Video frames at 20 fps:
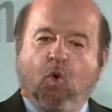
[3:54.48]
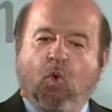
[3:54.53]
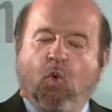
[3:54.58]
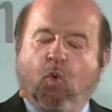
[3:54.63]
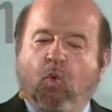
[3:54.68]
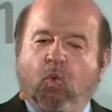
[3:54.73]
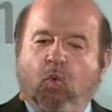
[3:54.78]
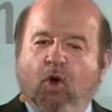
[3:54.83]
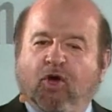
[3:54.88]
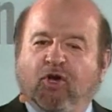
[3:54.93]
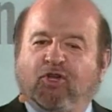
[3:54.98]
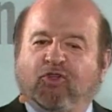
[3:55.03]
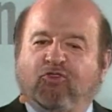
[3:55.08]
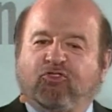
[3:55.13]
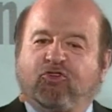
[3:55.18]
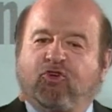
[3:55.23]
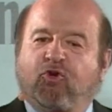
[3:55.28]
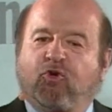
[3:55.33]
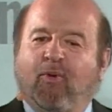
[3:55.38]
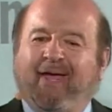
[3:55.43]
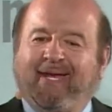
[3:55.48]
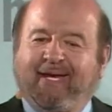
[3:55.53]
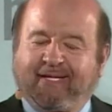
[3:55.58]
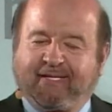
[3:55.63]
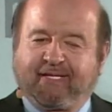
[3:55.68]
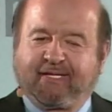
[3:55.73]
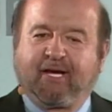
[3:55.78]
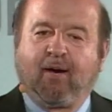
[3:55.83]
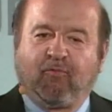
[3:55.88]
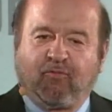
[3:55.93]
Where does
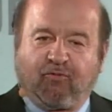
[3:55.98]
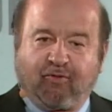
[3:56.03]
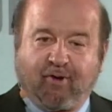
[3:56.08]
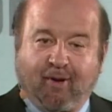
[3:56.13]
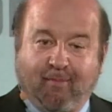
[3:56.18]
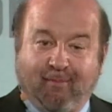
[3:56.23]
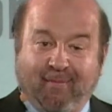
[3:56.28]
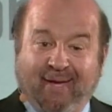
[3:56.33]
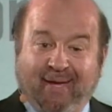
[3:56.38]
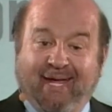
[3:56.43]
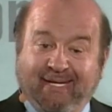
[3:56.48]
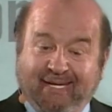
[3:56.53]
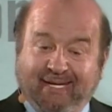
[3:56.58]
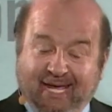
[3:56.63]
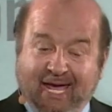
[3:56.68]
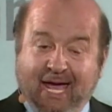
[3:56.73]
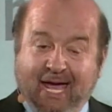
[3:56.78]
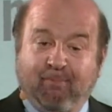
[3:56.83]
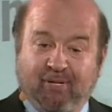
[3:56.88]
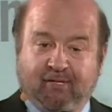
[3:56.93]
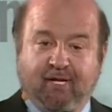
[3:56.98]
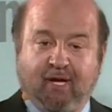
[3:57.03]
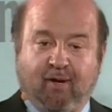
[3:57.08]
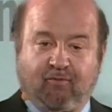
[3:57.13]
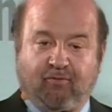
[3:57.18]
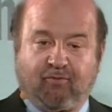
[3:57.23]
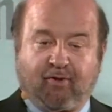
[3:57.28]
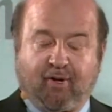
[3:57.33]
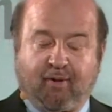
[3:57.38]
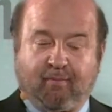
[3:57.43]
credit come from and capital come
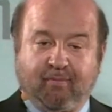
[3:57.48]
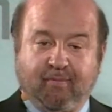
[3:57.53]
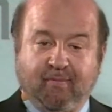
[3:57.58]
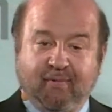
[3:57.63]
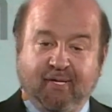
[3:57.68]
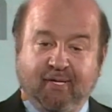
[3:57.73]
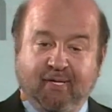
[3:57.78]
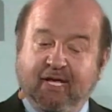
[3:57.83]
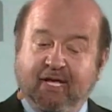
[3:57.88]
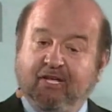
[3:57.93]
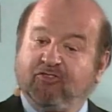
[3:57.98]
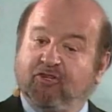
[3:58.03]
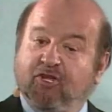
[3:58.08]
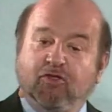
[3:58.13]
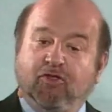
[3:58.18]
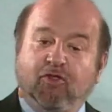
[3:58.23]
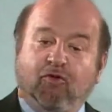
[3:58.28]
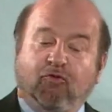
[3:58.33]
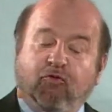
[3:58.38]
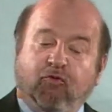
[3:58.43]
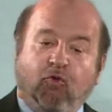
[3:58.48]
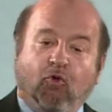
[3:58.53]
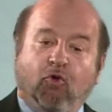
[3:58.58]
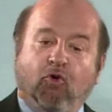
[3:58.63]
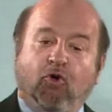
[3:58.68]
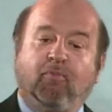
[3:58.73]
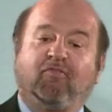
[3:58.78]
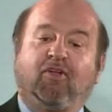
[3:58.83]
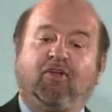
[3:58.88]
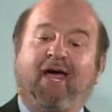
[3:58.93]
from? It's in the form of
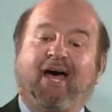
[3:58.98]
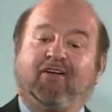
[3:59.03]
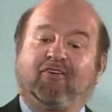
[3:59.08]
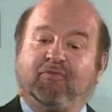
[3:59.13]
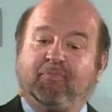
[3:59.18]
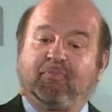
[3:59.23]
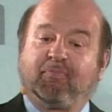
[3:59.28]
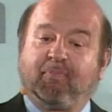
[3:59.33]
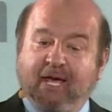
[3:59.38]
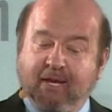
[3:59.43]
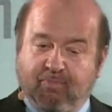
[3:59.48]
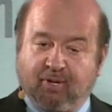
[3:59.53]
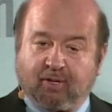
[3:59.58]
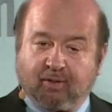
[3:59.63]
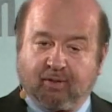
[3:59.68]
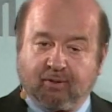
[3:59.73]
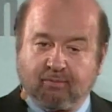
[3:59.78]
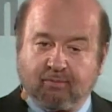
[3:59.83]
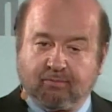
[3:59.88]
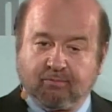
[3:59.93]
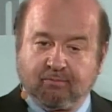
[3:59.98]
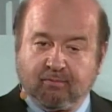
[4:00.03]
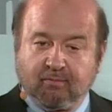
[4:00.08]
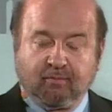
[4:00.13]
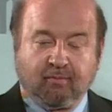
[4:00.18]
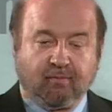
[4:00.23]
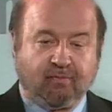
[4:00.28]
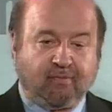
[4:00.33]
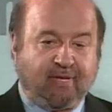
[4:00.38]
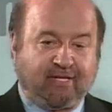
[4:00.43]
a lot of paper
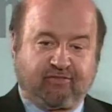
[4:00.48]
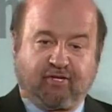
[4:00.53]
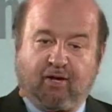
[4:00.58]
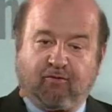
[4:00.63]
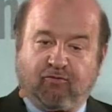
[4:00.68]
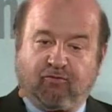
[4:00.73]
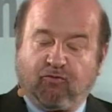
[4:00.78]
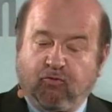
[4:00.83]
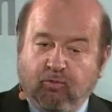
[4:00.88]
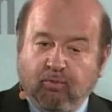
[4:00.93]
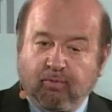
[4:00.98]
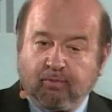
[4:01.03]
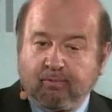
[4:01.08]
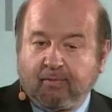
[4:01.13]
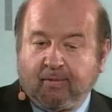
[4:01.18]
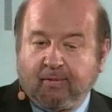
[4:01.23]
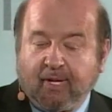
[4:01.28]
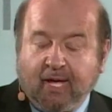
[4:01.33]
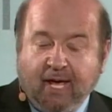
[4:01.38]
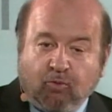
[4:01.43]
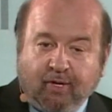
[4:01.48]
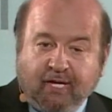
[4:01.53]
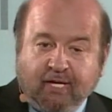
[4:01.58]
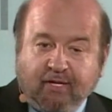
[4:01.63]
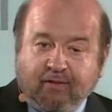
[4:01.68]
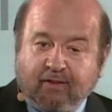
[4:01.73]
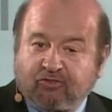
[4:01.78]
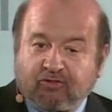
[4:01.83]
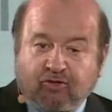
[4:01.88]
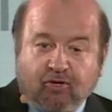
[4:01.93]
that's got equity,
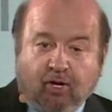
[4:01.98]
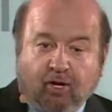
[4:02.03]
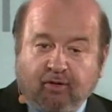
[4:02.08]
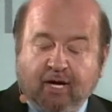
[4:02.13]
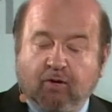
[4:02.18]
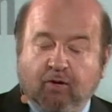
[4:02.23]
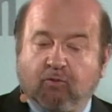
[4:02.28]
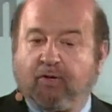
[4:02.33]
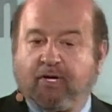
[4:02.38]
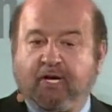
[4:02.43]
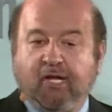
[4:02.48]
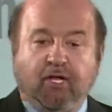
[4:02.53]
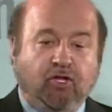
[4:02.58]
that's called equity.